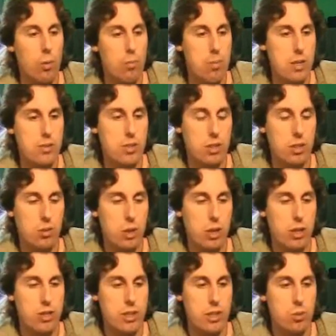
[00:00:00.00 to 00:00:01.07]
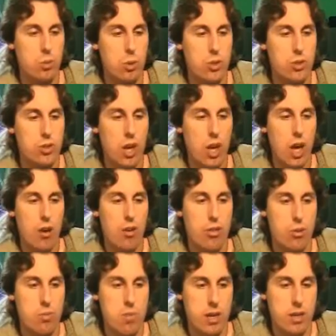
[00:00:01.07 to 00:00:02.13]
what I did was,
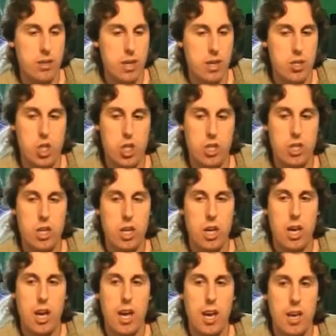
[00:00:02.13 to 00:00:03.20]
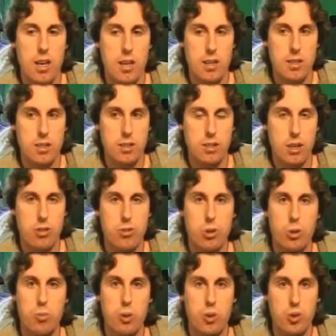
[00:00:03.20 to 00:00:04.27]
through meditation and
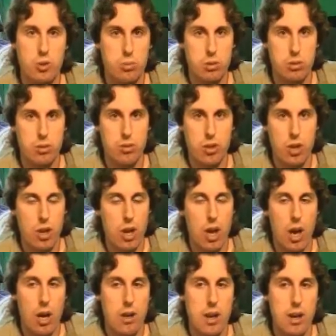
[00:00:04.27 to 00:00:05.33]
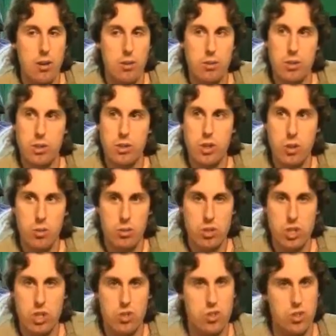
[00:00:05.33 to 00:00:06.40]
tantric principles. Now, you
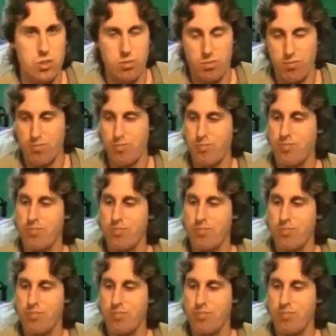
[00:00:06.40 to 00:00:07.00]
don't just...